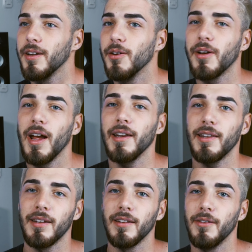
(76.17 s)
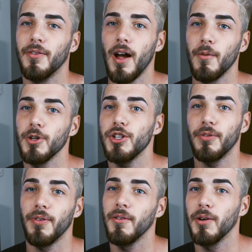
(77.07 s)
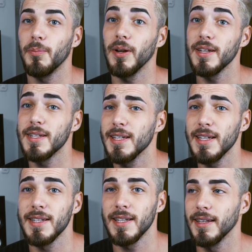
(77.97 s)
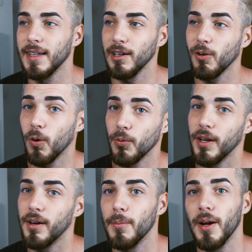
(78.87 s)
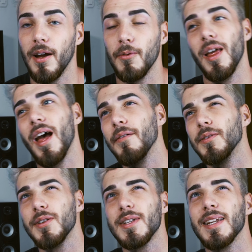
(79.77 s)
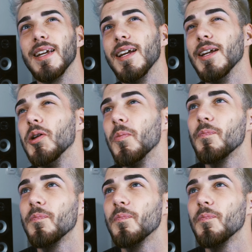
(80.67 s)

you can't define what your favorite place is until you go there, but I would have to say